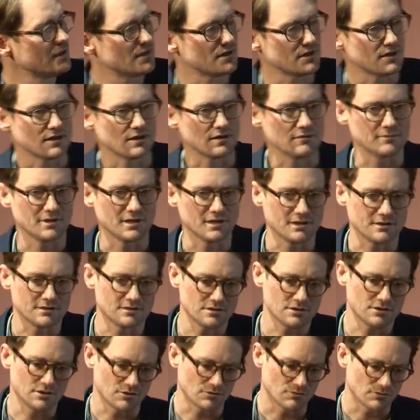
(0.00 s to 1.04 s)
And
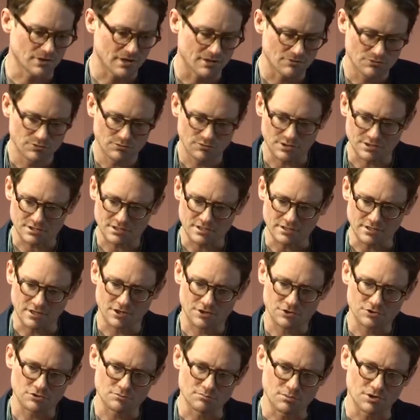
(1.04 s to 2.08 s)
everyone can
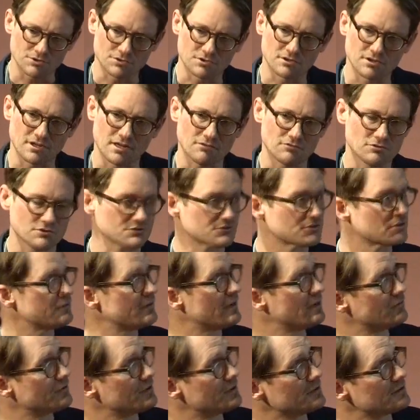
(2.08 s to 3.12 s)
argue about the levels of
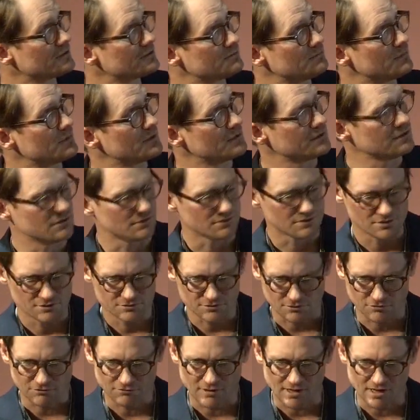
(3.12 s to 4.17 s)
evidence, but these
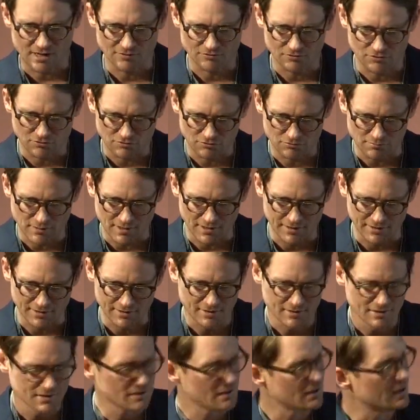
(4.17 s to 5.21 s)
are 5 of my
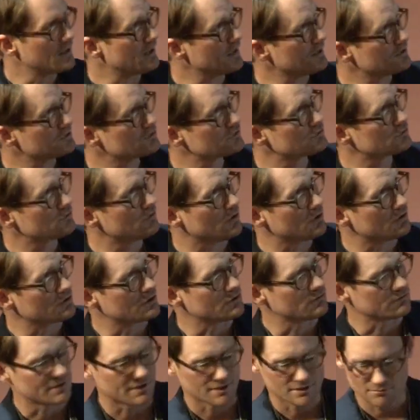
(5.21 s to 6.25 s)
highest
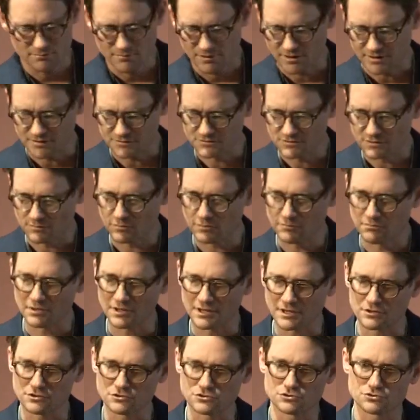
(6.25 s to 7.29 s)
quality randomized
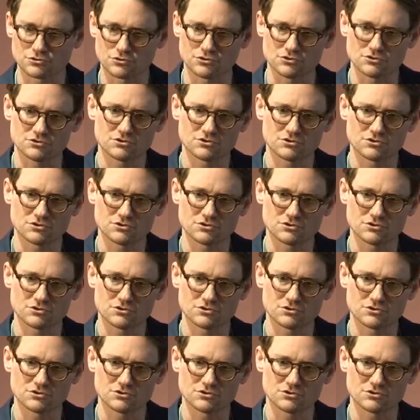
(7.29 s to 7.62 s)
double-blind control